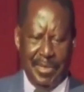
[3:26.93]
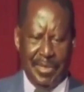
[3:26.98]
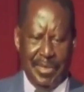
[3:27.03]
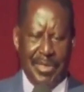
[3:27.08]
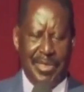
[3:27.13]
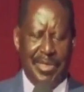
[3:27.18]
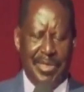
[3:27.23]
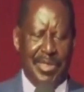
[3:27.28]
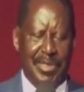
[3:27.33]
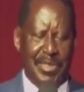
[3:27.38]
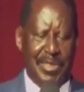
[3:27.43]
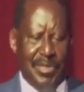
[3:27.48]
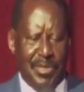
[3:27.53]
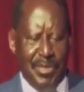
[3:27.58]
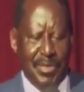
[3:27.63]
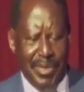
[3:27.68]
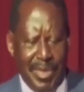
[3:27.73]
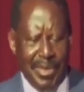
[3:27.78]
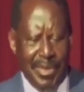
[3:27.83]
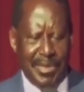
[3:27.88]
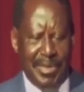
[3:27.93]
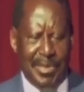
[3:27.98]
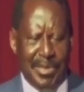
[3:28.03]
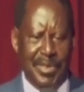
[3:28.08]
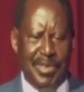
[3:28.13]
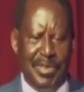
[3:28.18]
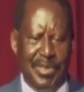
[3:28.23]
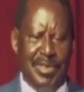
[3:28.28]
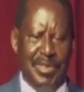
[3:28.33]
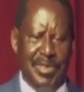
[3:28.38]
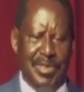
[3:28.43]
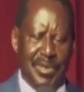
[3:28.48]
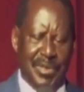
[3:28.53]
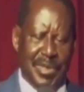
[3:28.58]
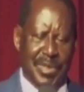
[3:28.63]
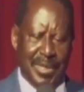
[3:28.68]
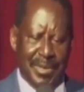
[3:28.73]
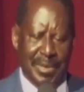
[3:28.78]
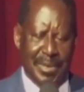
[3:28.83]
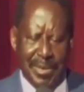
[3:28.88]
Those stooges do not
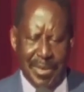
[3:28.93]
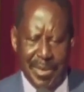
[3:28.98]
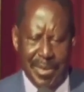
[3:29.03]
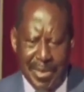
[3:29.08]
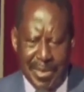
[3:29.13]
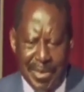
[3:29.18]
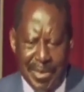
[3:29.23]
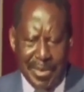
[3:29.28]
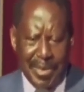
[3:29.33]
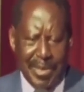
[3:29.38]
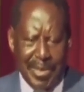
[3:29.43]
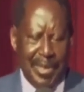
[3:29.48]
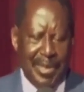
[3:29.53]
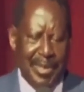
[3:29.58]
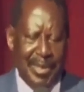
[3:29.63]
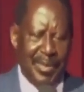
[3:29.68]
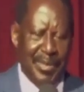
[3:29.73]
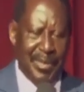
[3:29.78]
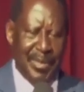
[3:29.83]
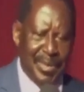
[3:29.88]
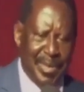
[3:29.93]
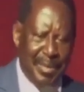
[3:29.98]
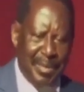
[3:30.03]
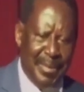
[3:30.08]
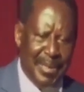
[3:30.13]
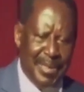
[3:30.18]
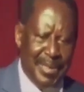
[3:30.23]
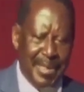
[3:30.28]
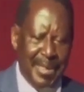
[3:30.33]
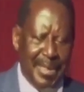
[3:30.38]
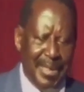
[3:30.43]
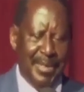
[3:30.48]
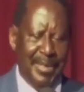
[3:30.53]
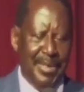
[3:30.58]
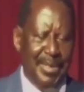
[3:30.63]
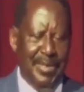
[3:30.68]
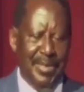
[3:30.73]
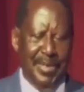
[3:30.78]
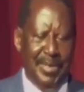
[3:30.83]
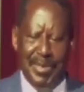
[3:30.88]
look at this, what is happening
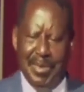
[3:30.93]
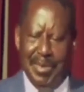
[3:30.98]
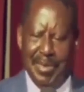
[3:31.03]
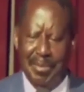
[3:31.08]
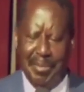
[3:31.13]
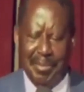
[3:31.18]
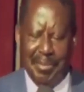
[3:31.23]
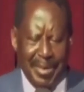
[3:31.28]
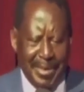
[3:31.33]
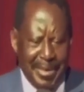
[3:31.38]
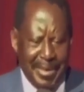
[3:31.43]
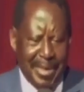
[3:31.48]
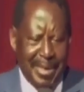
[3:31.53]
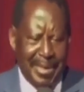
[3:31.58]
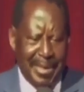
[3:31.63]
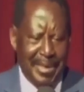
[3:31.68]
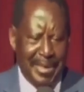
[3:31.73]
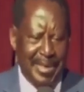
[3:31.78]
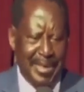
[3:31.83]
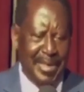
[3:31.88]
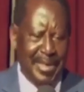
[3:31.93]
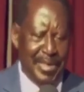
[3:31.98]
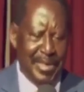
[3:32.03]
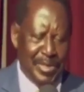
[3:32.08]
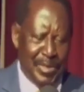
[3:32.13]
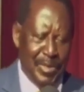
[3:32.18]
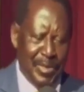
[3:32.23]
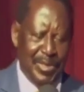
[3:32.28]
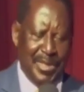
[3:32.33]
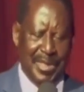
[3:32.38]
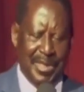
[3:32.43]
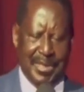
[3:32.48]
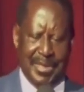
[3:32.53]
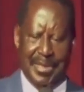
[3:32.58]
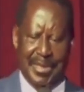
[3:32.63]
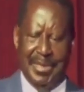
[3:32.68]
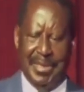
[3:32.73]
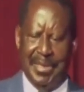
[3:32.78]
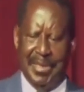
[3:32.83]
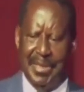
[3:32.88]
here. Basically,
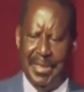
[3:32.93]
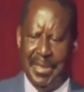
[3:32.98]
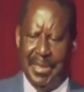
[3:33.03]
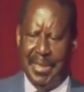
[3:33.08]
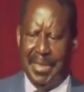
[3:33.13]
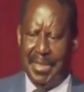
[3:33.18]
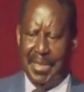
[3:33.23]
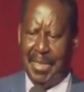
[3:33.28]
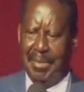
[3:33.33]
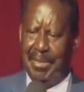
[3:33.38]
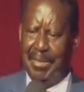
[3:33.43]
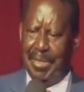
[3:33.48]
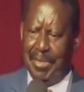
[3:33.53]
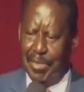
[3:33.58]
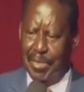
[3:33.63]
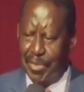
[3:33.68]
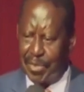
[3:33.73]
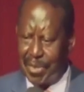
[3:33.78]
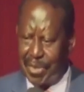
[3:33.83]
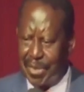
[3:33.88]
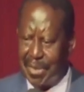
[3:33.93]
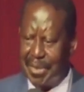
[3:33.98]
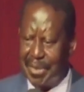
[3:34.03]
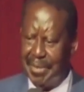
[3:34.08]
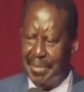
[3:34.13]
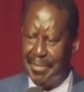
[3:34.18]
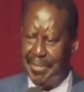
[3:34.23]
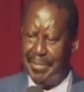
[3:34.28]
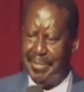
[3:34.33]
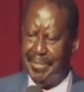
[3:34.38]
stooges have been used.